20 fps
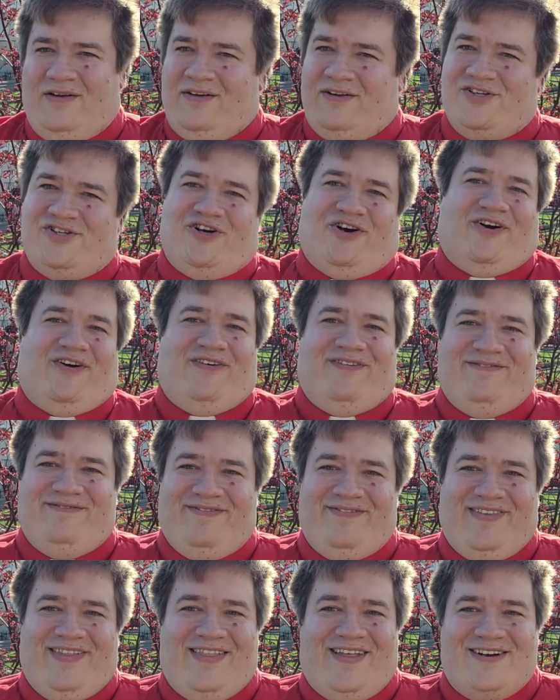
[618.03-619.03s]
Sure,
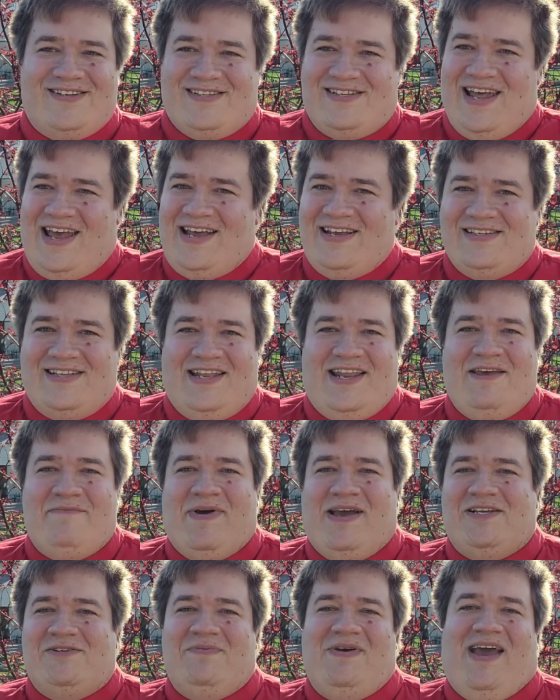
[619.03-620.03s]
there's days that he
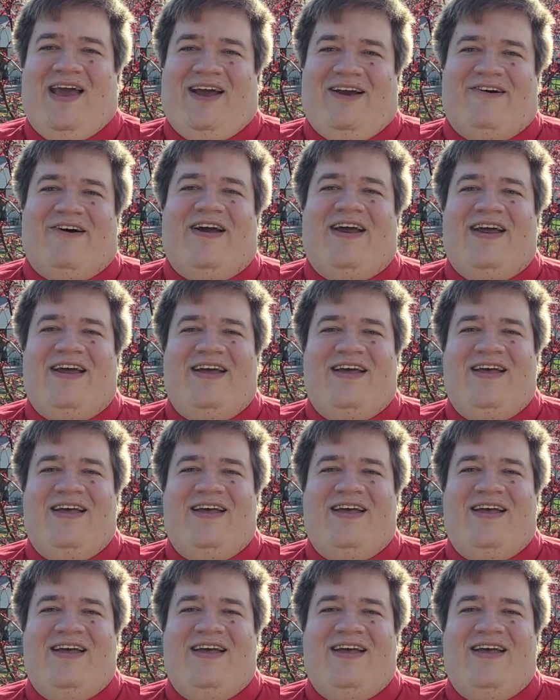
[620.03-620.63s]
makes me angry,